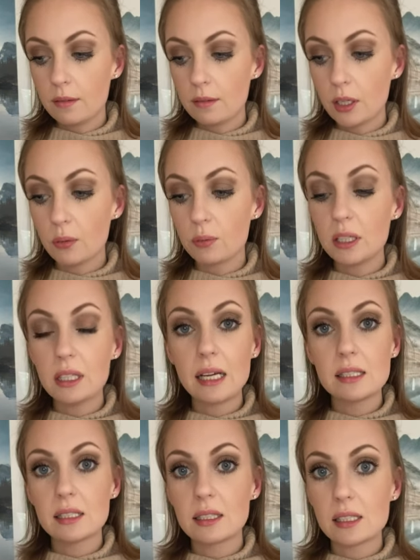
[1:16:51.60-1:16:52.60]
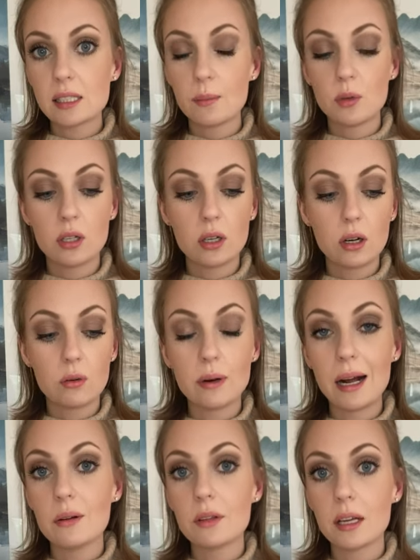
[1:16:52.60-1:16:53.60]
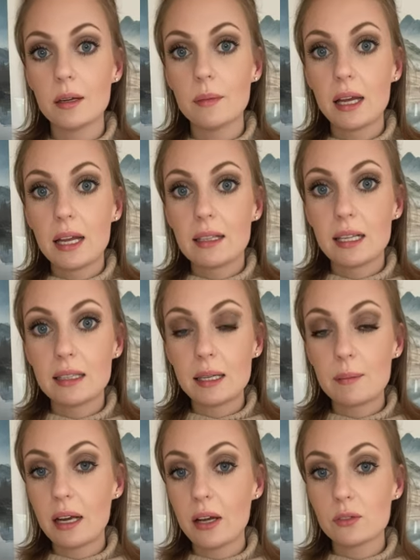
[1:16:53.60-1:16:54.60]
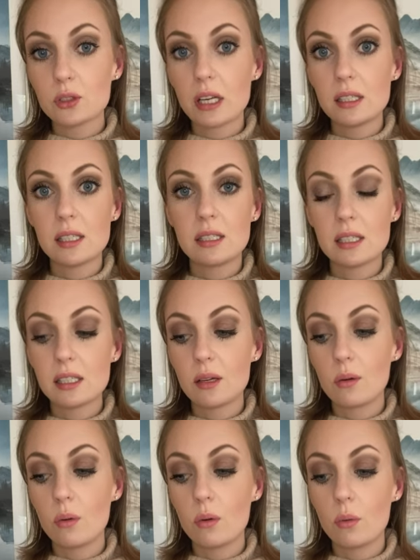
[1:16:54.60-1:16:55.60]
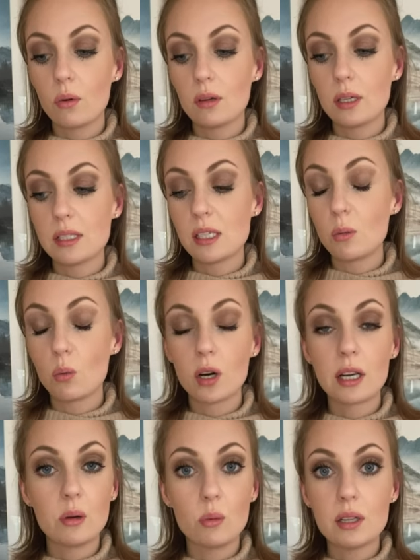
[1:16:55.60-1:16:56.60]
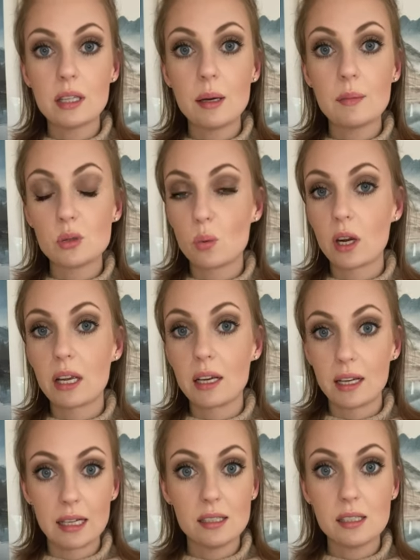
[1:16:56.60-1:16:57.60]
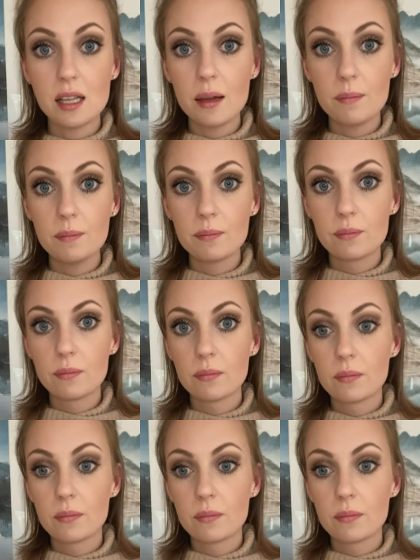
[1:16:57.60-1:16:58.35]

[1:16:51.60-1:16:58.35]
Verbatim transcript: they're realizing that someone around them that they might have trusted doesn't isn't working with them is working against them